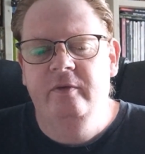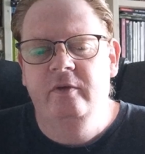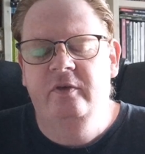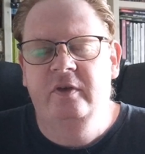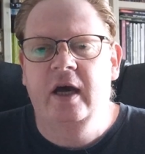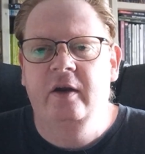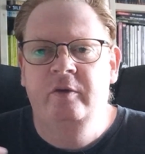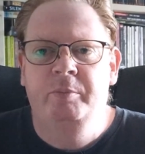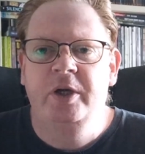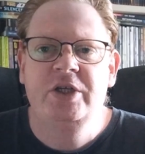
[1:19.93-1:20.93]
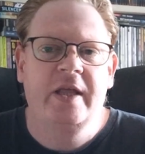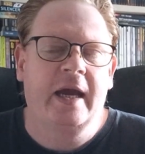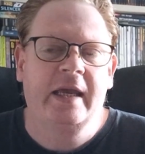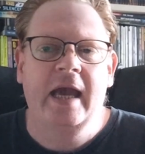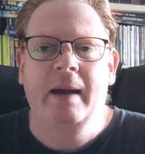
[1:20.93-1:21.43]
started to bridge
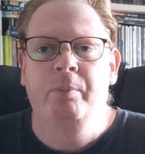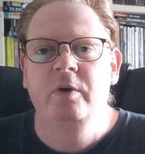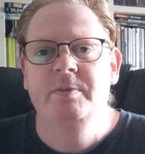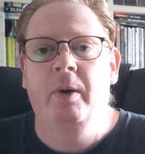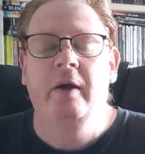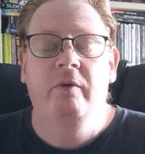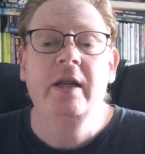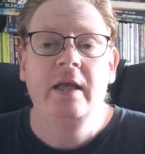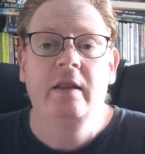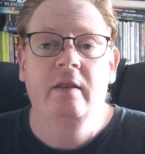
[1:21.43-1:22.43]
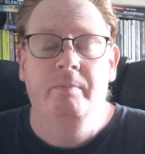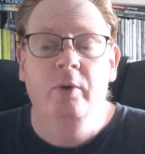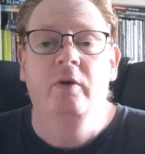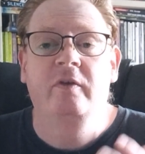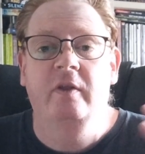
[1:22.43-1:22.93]
that gap was by reading the
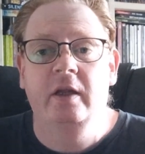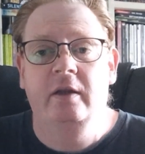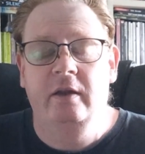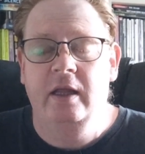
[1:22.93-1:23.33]
books that